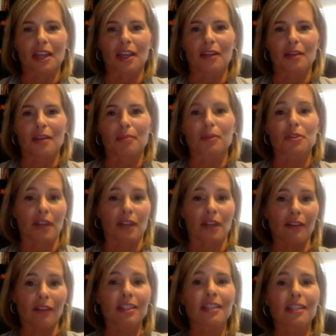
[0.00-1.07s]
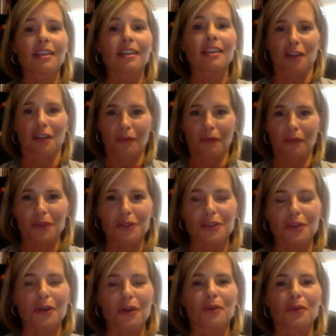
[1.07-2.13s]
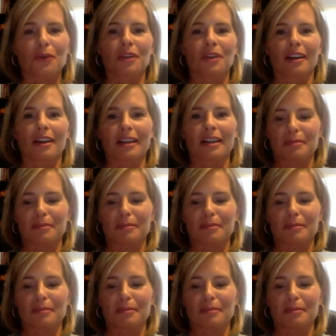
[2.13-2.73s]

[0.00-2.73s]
in personality and comfort zone.